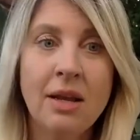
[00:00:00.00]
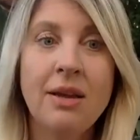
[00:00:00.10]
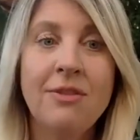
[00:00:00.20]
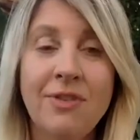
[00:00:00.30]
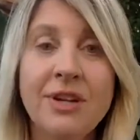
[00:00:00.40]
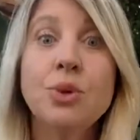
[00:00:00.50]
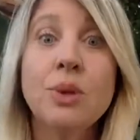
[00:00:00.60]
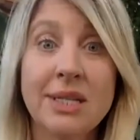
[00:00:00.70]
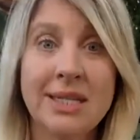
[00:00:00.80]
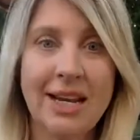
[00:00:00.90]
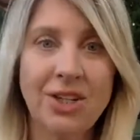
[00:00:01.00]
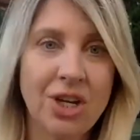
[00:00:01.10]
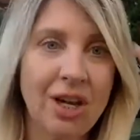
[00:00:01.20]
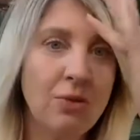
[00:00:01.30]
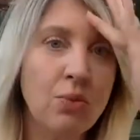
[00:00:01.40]

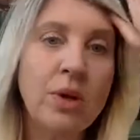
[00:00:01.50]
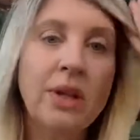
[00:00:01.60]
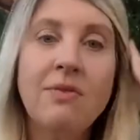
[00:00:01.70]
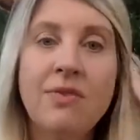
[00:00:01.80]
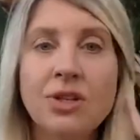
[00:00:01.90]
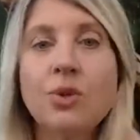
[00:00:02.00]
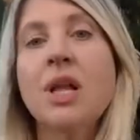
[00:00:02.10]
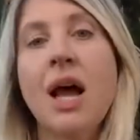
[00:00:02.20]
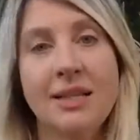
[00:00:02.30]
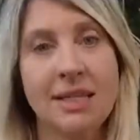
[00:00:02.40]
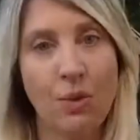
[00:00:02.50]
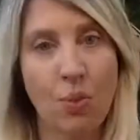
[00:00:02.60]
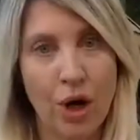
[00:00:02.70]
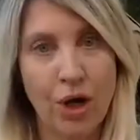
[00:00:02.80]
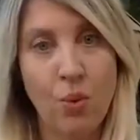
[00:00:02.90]
visualization, really visualizing
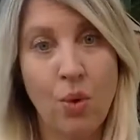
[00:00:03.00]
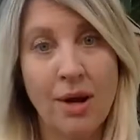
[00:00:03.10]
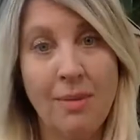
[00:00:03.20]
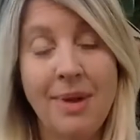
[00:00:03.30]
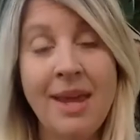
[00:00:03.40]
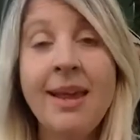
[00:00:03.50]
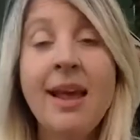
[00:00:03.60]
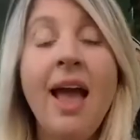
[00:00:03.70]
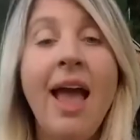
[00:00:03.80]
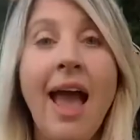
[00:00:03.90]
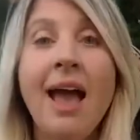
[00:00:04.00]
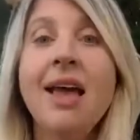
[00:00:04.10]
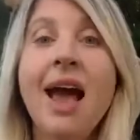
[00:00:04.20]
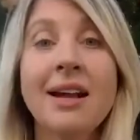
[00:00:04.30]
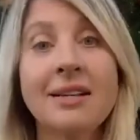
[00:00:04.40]
where you want to be and
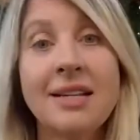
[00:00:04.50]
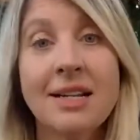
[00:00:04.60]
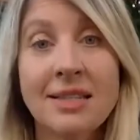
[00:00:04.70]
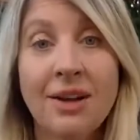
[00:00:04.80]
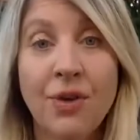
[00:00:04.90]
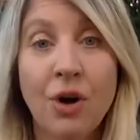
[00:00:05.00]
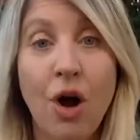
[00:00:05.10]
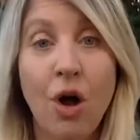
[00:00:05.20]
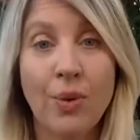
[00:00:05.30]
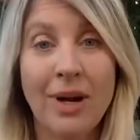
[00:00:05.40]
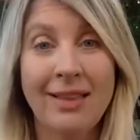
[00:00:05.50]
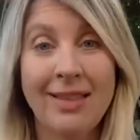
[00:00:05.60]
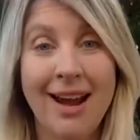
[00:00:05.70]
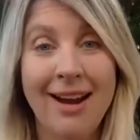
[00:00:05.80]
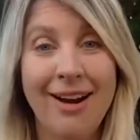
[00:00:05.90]
acting as if you're already
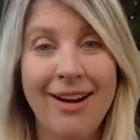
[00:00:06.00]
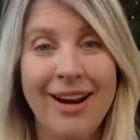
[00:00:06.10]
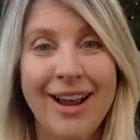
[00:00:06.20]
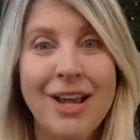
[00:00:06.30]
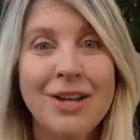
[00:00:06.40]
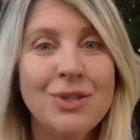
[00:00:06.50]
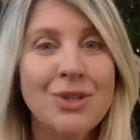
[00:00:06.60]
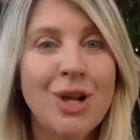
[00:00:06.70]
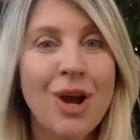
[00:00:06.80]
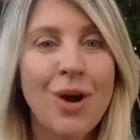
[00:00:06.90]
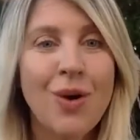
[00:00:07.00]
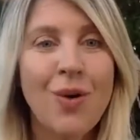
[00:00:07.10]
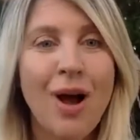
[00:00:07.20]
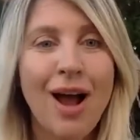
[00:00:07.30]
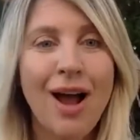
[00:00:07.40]
there. So
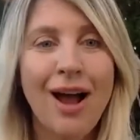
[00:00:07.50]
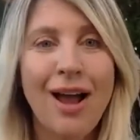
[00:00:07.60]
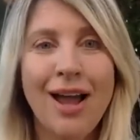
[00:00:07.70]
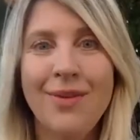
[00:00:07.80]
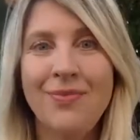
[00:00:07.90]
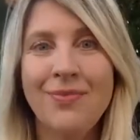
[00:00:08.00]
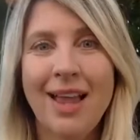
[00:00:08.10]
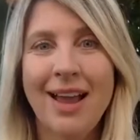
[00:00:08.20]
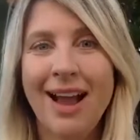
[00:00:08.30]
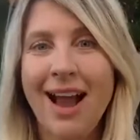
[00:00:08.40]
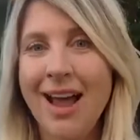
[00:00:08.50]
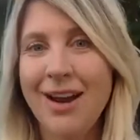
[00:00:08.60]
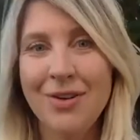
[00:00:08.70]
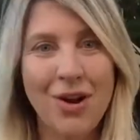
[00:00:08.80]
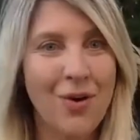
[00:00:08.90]
I
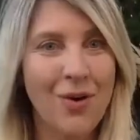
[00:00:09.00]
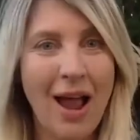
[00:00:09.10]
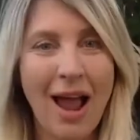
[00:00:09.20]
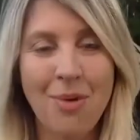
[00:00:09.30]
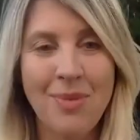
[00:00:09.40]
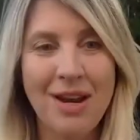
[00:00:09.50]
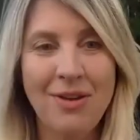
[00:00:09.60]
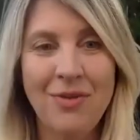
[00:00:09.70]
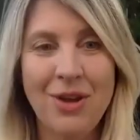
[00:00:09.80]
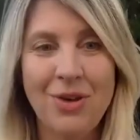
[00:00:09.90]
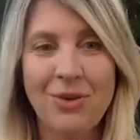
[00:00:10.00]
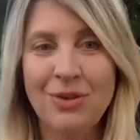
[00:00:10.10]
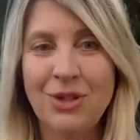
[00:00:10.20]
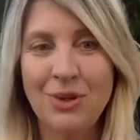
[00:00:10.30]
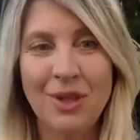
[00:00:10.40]
don't know how many of you
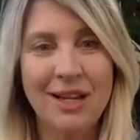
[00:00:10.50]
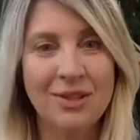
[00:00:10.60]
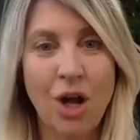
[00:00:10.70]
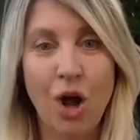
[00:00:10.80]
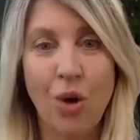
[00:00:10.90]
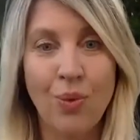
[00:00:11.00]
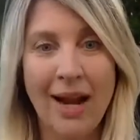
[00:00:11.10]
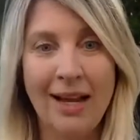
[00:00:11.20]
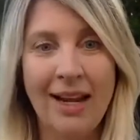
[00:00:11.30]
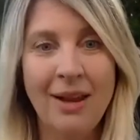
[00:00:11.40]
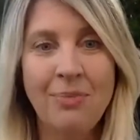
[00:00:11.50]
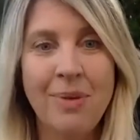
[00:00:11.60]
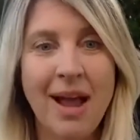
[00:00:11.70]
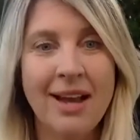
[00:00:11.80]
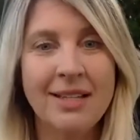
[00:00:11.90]
do this already,
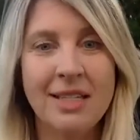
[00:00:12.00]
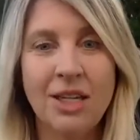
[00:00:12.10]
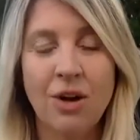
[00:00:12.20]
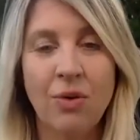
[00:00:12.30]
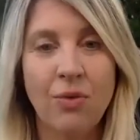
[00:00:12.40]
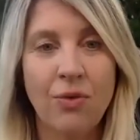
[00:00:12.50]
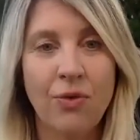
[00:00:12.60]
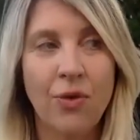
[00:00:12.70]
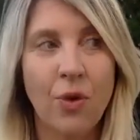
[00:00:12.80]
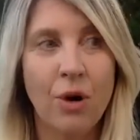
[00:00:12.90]
but for